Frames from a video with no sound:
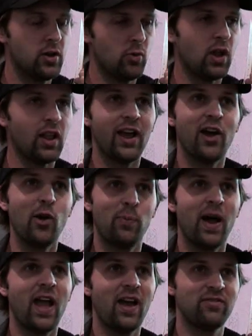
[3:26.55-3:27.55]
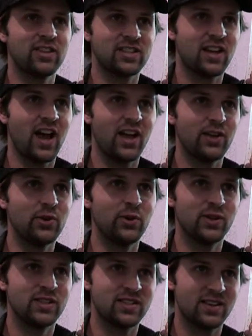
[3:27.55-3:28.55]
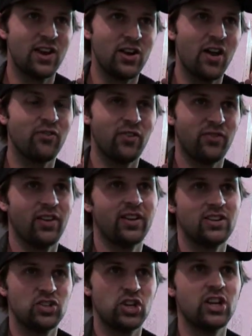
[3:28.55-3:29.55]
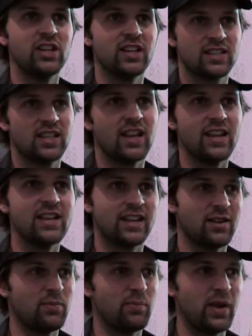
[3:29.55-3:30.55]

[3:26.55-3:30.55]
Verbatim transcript: well, I hope I have this guy who is enough of a genius that he can